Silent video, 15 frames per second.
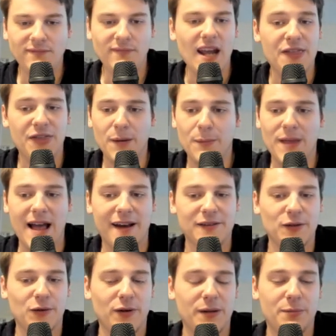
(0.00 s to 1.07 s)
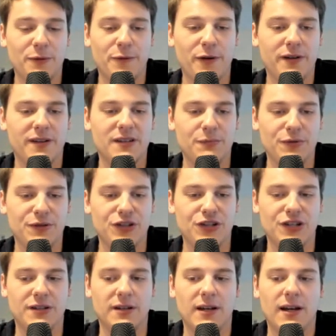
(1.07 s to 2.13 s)
I think black is already preferring this
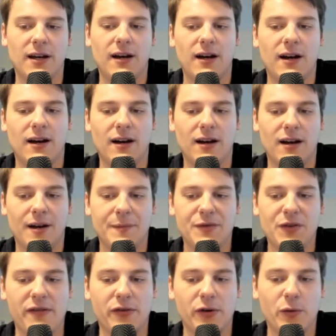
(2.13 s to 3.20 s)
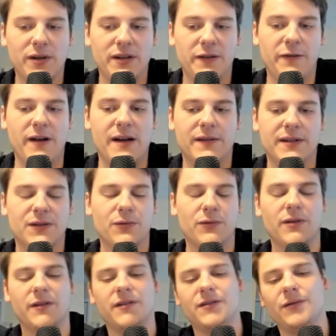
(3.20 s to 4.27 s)
position. Um, so after queen d5, I
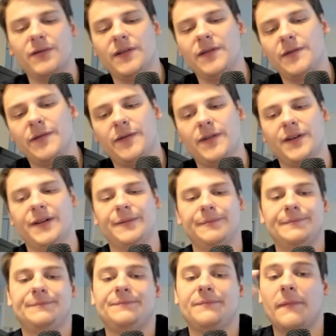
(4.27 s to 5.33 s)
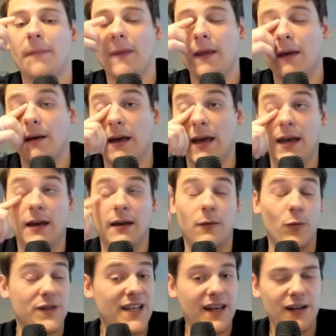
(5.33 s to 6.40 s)
sort of, sort of um, uh,
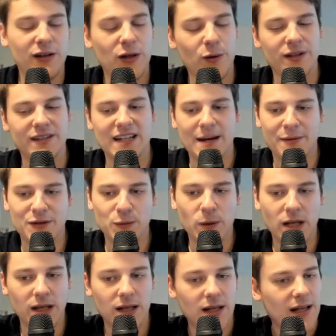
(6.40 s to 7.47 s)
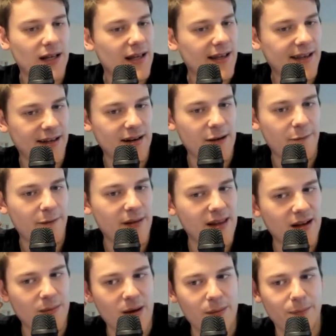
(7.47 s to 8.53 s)
was getting low on time as well, and I felt
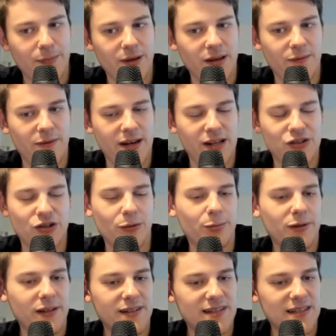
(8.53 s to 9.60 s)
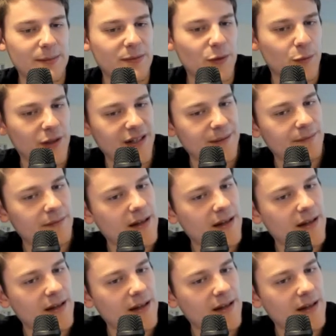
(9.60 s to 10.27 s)
like my advantage completely slipped away.